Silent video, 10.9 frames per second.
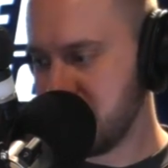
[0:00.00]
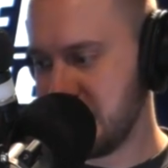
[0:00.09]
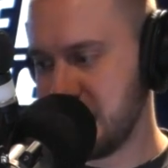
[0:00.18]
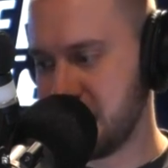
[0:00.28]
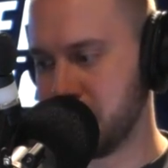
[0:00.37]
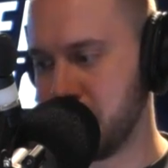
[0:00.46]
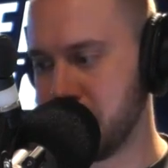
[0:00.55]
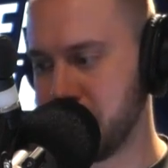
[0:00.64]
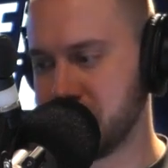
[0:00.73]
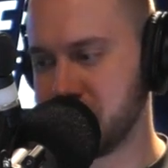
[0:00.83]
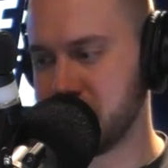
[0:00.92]
Um,
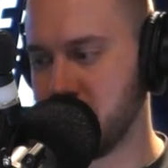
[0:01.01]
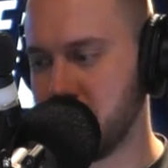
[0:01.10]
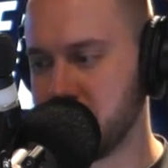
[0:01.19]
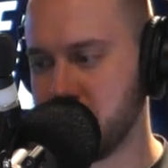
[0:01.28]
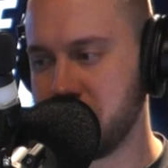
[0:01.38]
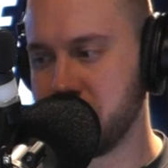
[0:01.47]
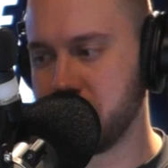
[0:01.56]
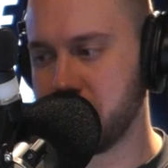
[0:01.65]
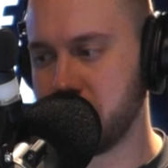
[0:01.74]
there was a time when we thought it